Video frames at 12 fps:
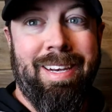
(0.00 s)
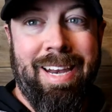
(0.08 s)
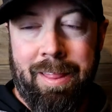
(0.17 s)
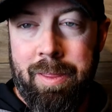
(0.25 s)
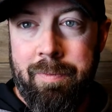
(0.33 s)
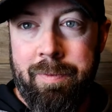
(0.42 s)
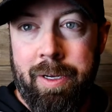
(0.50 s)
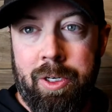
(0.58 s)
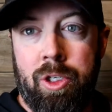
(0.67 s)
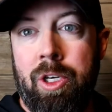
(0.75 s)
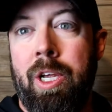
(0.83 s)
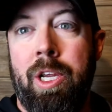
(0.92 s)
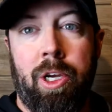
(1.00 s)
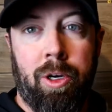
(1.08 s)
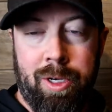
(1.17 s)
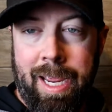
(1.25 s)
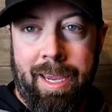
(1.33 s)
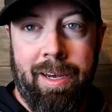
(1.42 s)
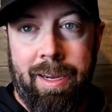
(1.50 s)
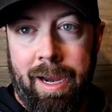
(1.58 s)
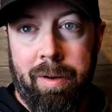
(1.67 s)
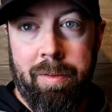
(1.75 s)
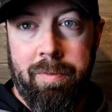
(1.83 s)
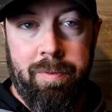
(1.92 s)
net the fish, you're taking care of the